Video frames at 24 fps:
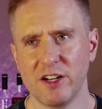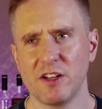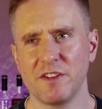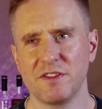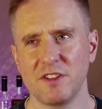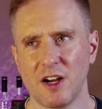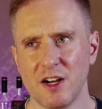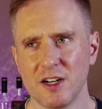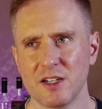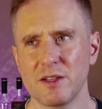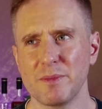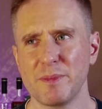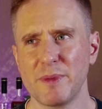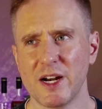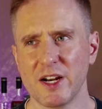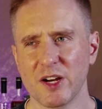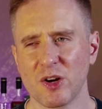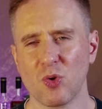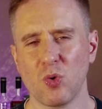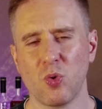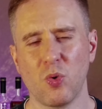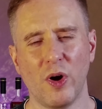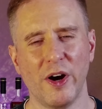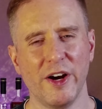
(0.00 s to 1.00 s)
I've talked about it
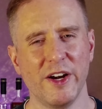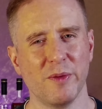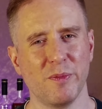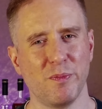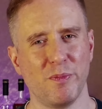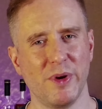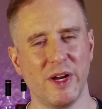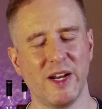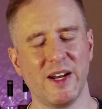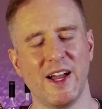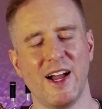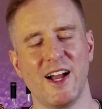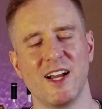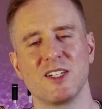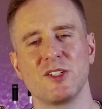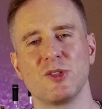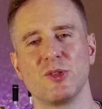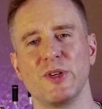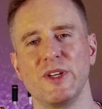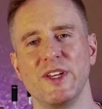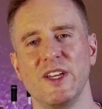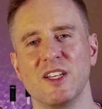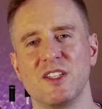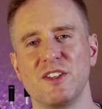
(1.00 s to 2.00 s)
quite a bit,
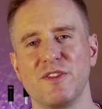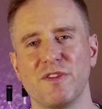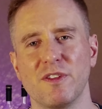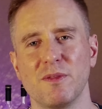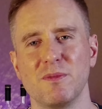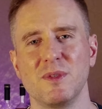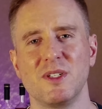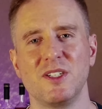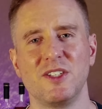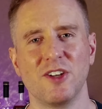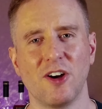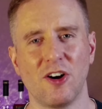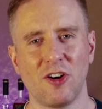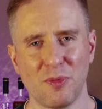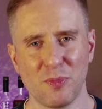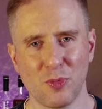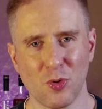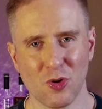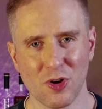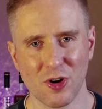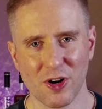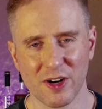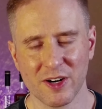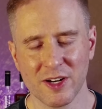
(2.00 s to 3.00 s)
actually. It's from
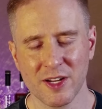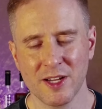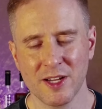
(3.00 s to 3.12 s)
Dalmore.